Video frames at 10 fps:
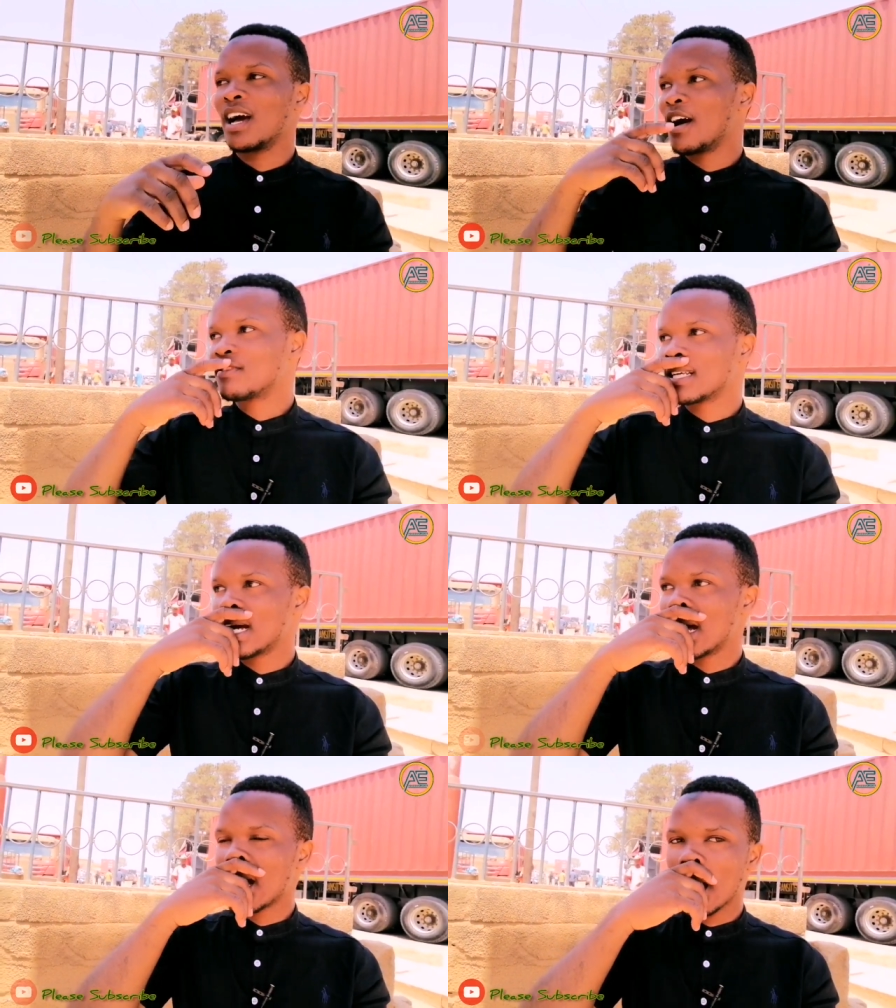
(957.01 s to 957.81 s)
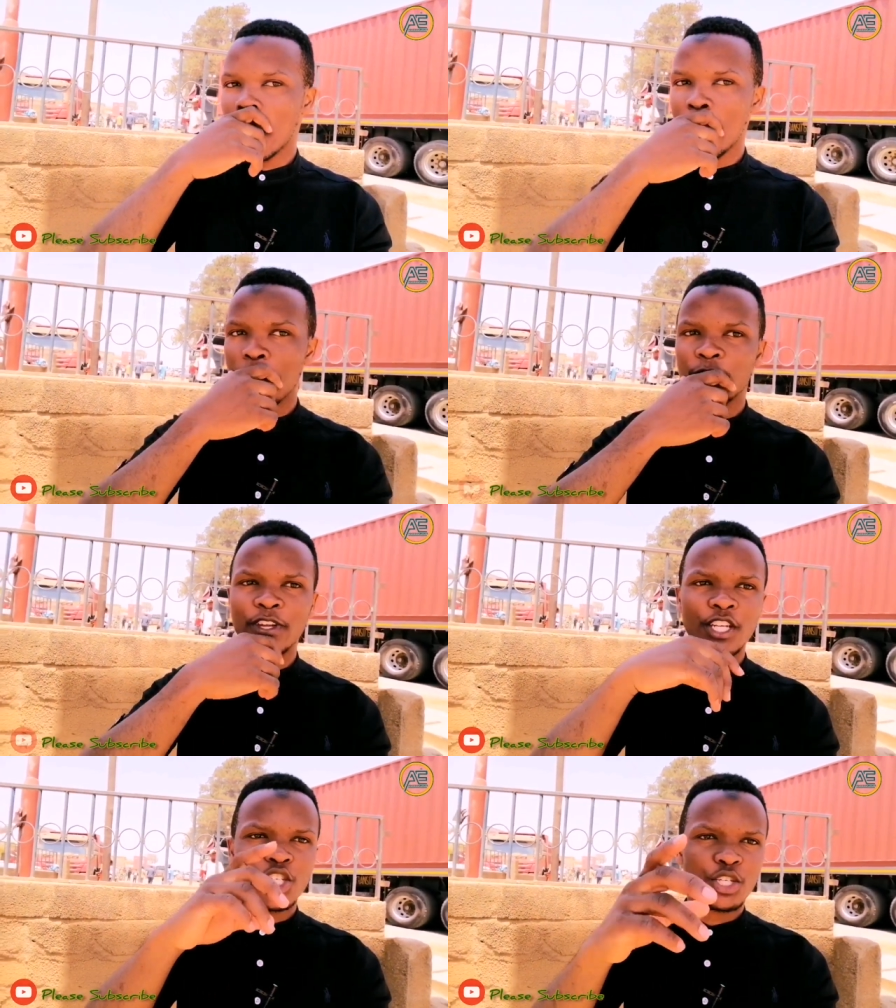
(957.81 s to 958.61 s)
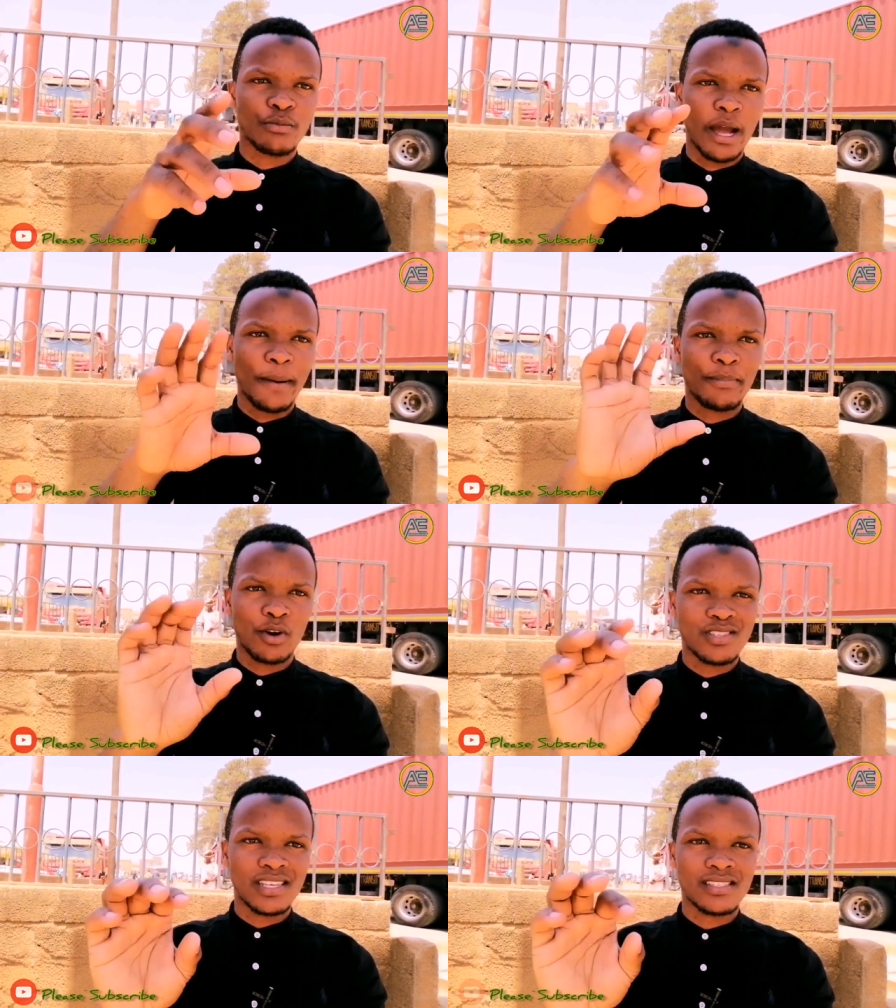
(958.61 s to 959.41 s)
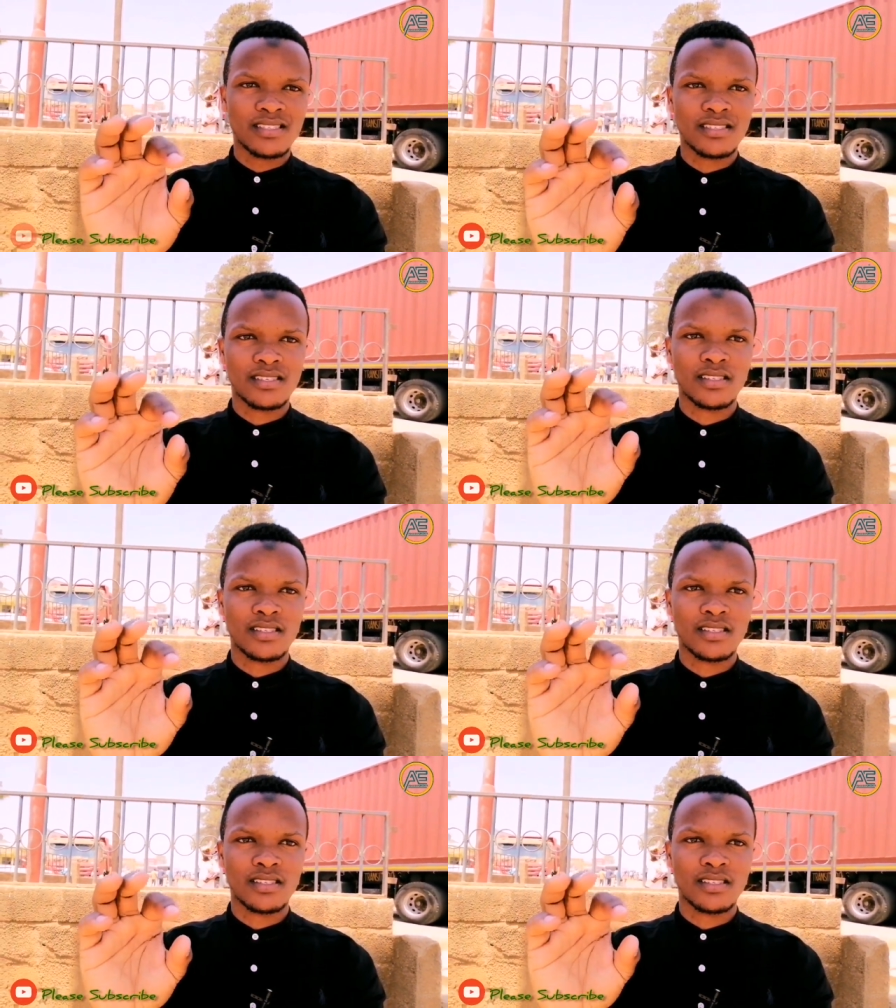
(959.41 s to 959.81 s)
After finishing my process